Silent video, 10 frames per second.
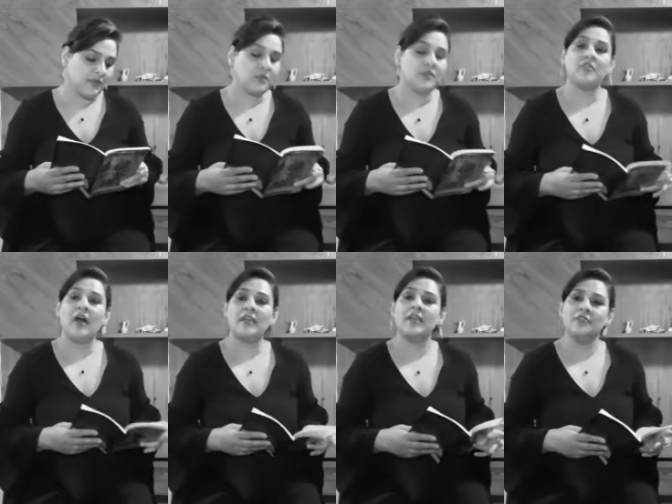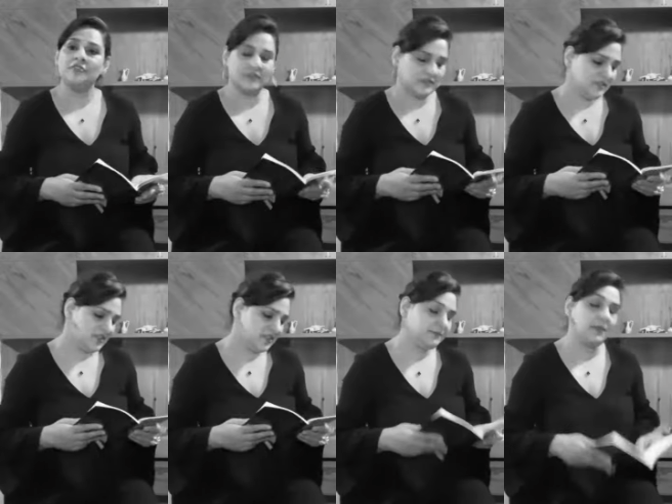to an Iraqi infant
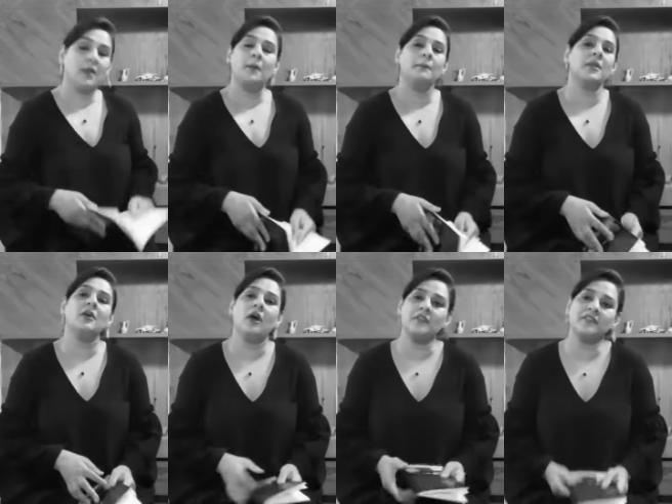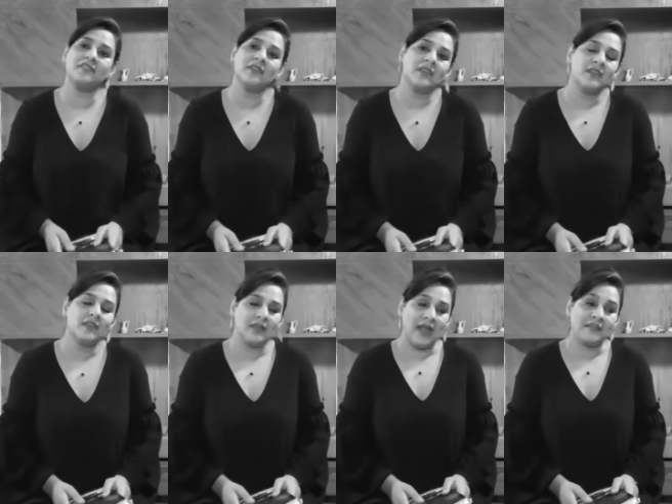because
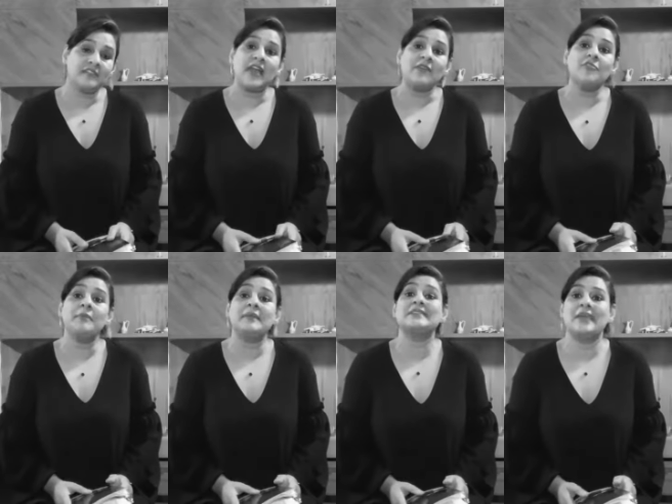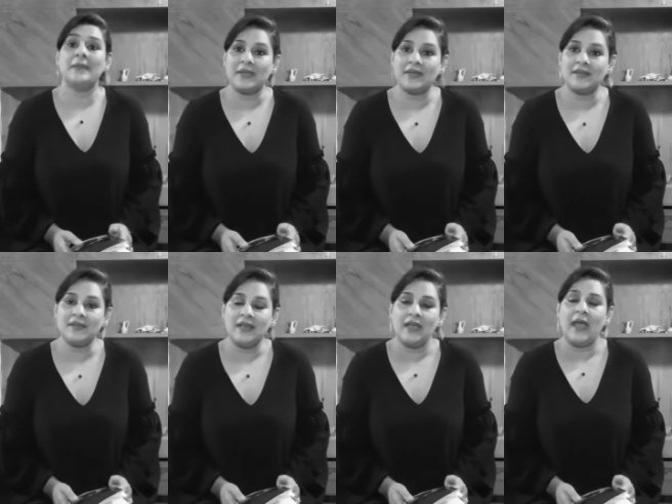at this time of pandemic,
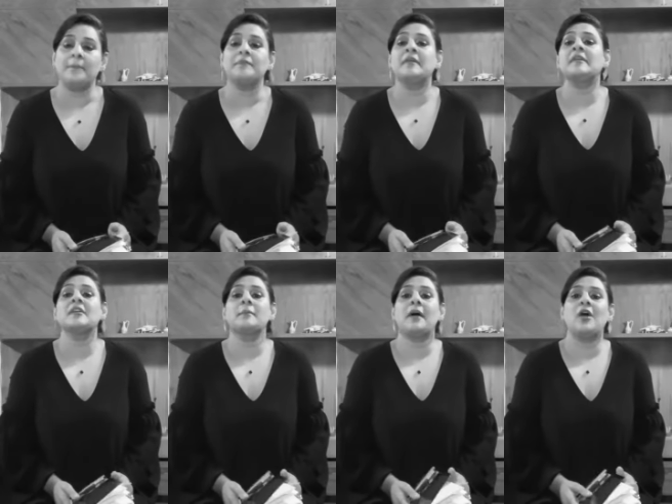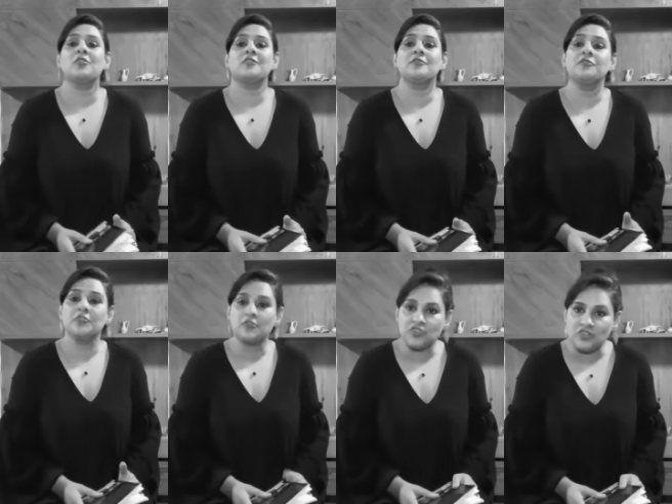I'm thinking about the
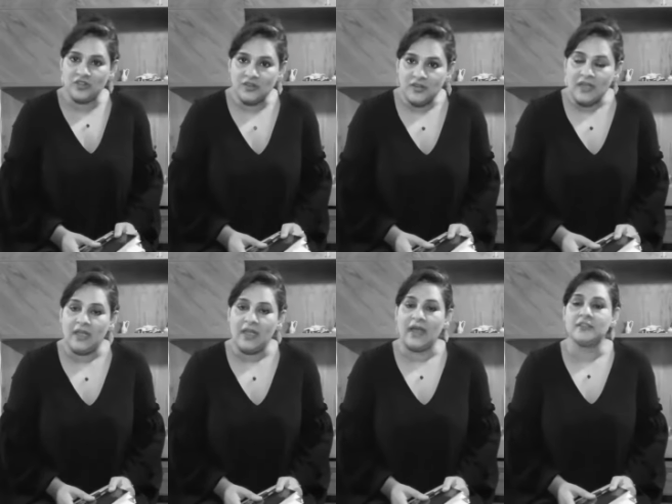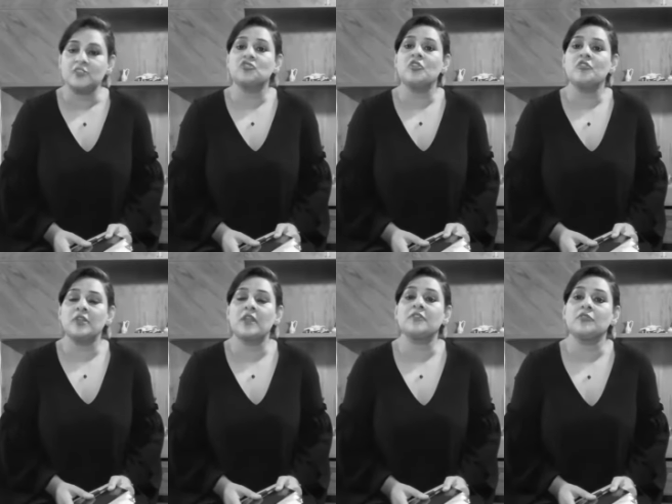future and the
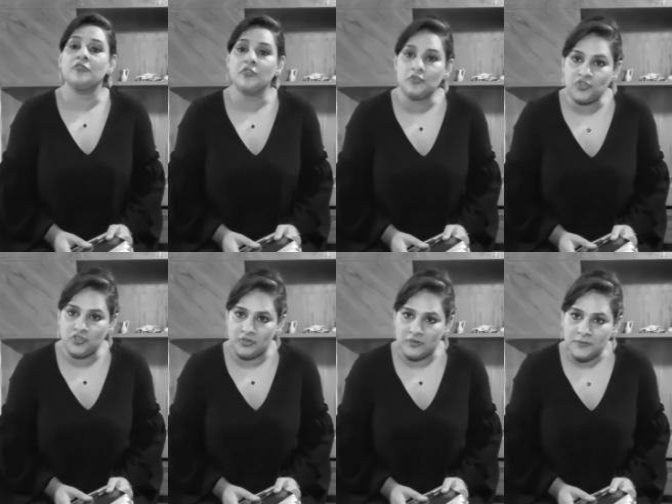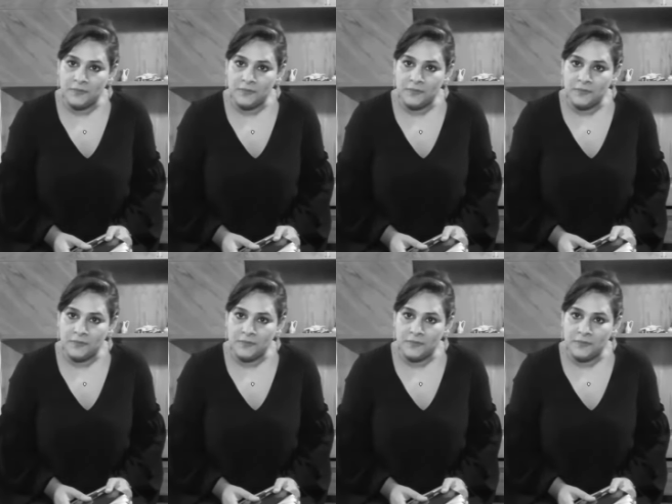children in the future.